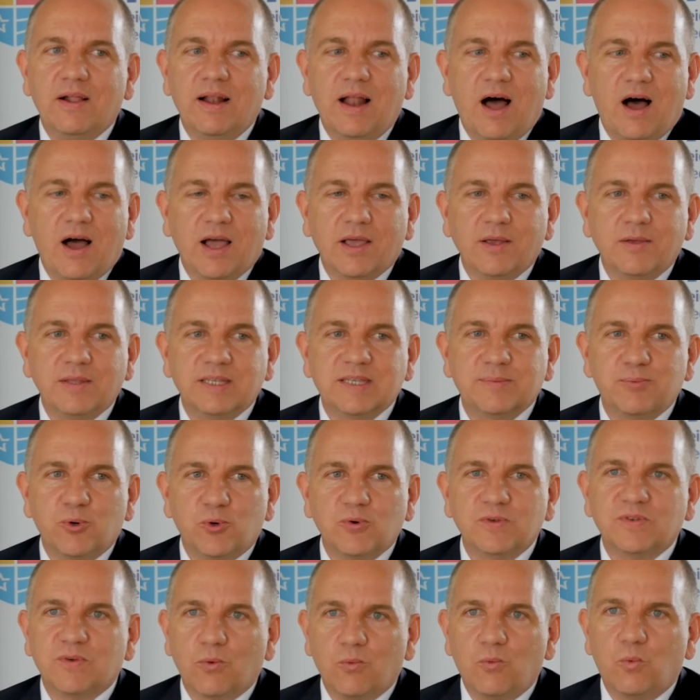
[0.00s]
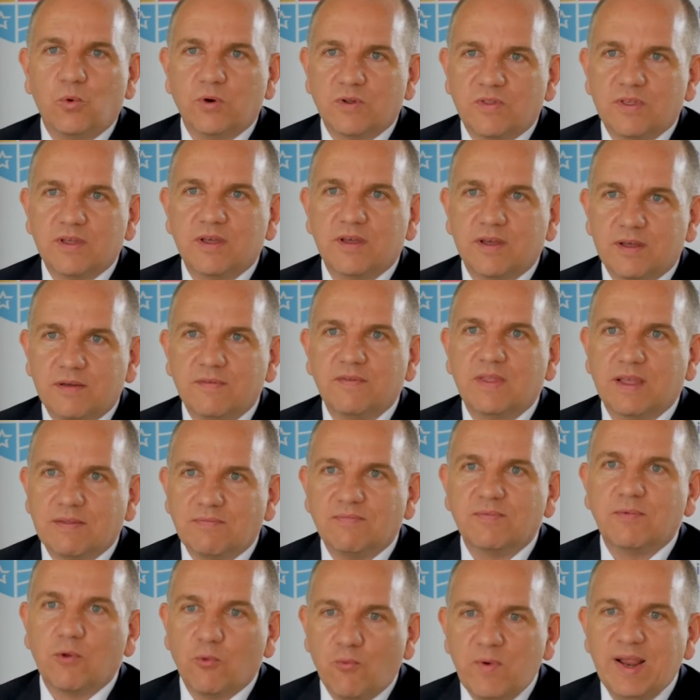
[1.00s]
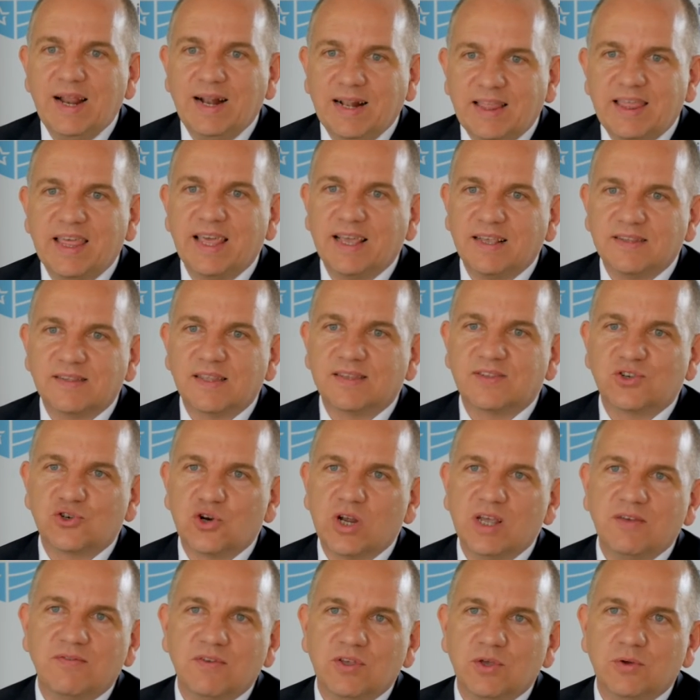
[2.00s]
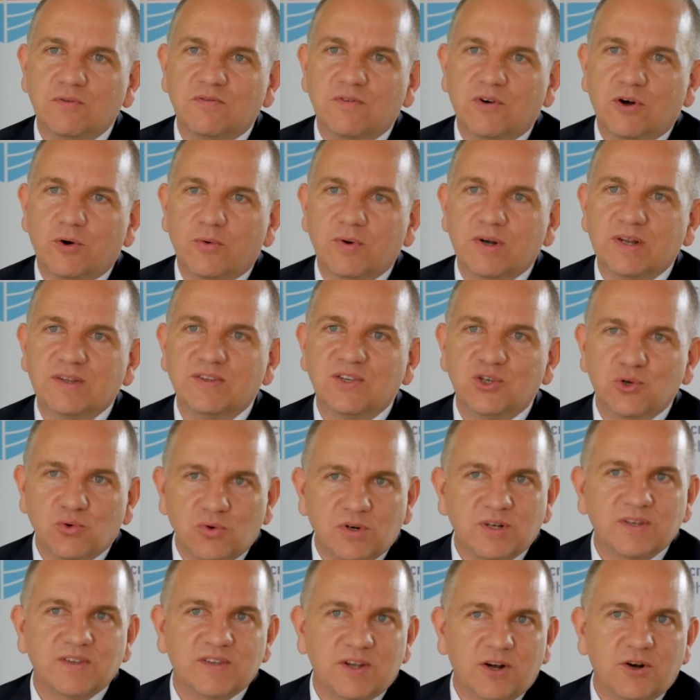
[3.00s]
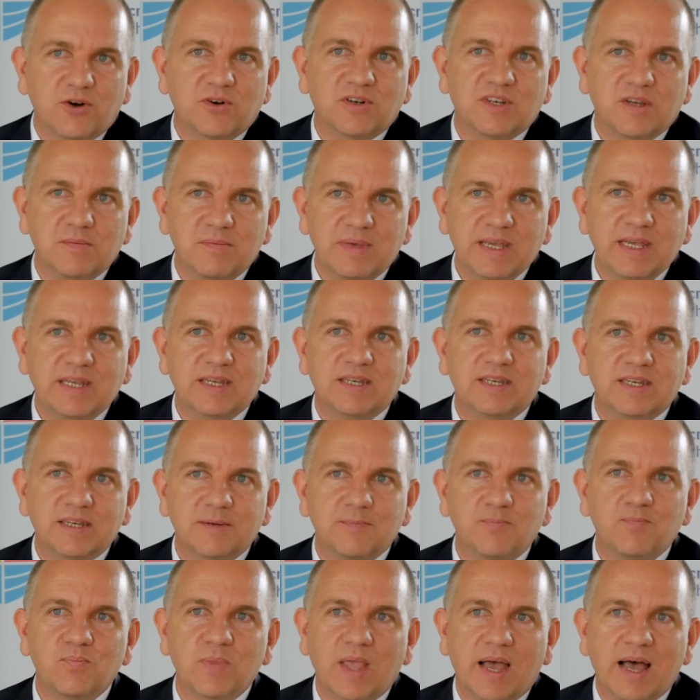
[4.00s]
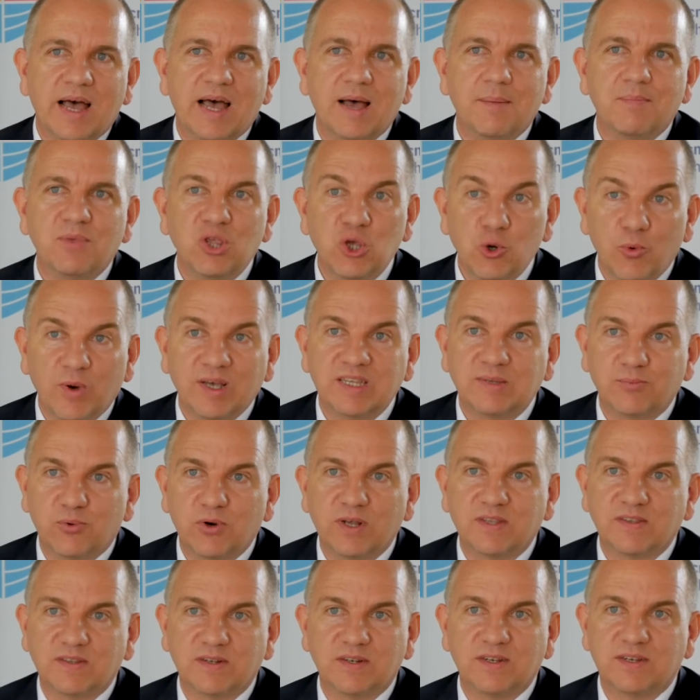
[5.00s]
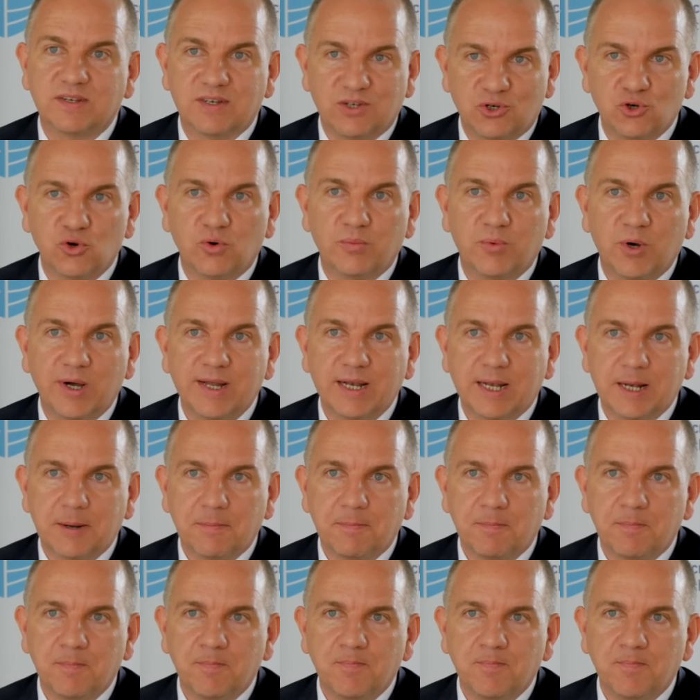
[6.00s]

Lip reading: I suppose one of the real things that's driving you forward is your desire to meet US President Joe Biden.